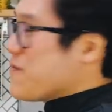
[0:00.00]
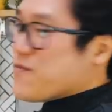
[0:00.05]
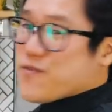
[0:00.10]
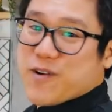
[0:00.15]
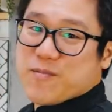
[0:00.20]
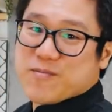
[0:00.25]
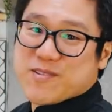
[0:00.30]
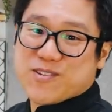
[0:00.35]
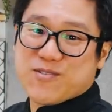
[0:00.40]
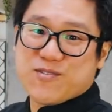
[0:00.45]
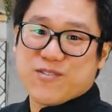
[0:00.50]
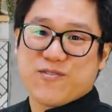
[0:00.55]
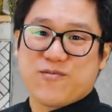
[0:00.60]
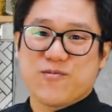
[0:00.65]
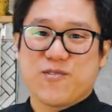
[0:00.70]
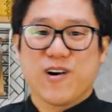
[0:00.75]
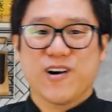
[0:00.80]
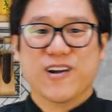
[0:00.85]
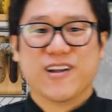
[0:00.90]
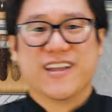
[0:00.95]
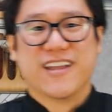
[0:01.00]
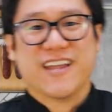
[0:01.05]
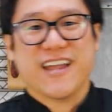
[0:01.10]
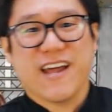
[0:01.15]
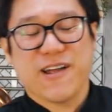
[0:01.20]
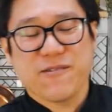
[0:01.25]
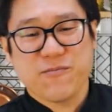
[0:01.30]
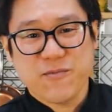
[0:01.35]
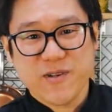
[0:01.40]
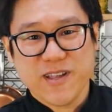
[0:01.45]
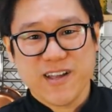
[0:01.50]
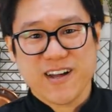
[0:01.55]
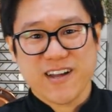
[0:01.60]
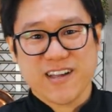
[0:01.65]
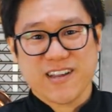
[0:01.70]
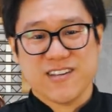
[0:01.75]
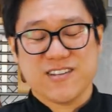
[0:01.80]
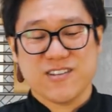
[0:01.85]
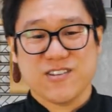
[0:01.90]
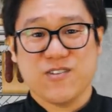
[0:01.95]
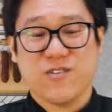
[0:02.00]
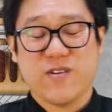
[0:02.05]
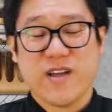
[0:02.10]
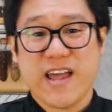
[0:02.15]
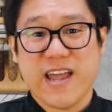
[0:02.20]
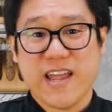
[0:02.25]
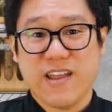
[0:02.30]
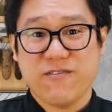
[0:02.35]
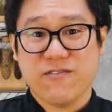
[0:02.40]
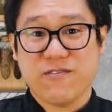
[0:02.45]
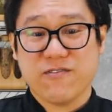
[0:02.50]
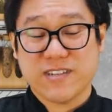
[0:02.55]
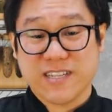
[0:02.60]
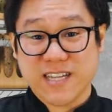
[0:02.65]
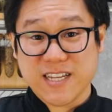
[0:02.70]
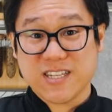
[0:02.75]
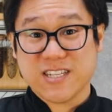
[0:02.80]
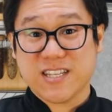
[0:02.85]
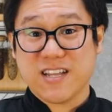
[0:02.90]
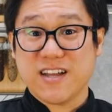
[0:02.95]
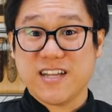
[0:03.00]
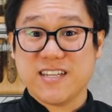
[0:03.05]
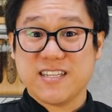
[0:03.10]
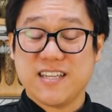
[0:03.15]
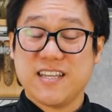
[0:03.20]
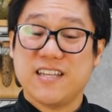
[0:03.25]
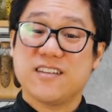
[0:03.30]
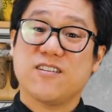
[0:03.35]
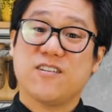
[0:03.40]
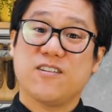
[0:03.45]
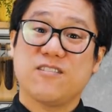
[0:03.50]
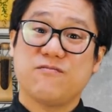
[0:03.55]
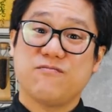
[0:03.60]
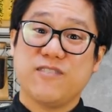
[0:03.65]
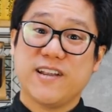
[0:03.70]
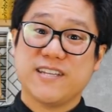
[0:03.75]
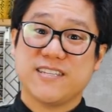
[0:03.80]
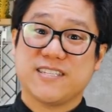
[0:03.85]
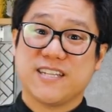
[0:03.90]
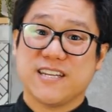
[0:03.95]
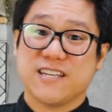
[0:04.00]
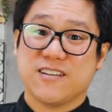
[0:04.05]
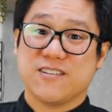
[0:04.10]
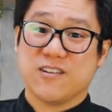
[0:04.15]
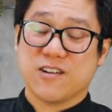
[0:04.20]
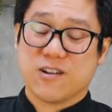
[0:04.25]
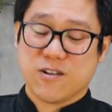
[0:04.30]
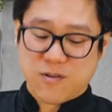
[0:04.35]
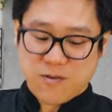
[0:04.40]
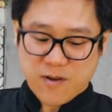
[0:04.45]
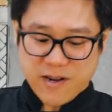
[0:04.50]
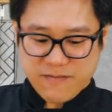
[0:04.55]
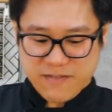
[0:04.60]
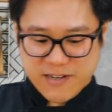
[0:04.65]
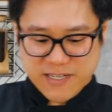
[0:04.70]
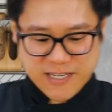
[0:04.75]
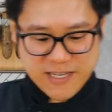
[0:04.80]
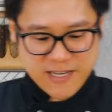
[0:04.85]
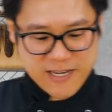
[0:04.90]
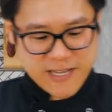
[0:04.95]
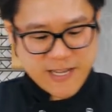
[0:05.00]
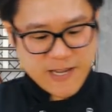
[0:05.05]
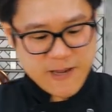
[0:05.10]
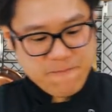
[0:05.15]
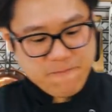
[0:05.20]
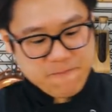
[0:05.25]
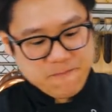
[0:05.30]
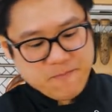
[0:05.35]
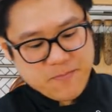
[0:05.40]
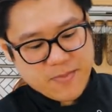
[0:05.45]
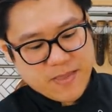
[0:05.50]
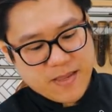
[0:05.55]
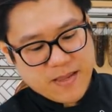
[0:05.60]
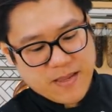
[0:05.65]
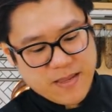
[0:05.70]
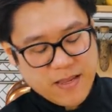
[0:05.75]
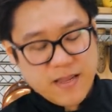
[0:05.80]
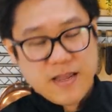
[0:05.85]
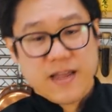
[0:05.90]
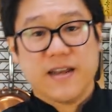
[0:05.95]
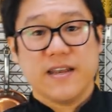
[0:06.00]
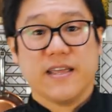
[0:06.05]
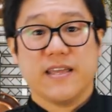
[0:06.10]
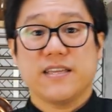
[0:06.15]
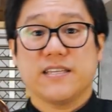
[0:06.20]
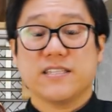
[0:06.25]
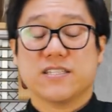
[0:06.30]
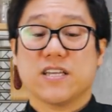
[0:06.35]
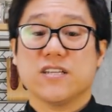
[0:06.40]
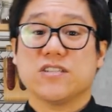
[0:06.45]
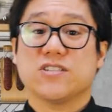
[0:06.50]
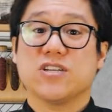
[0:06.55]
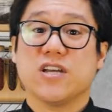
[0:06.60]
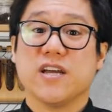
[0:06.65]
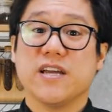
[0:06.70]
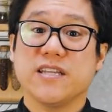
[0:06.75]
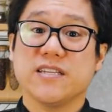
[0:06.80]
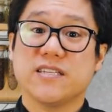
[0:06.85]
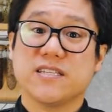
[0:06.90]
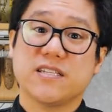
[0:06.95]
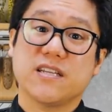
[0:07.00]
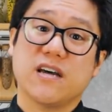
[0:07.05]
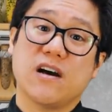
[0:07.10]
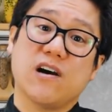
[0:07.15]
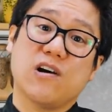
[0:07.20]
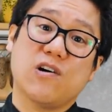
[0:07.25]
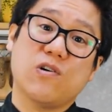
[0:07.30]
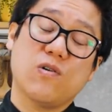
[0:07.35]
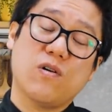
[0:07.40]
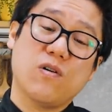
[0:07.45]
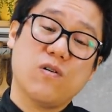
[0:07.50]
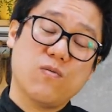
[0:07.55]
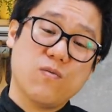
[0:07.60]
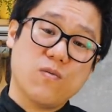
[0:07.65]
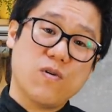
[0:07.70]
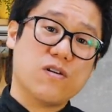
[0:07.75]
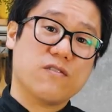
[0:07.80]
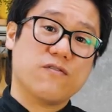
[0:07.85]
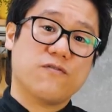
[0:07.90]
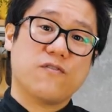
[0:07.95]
from School of Wok, and we are gonna do a dish that I did on Ready Steady Cook quite recently, and that is Chinese style wok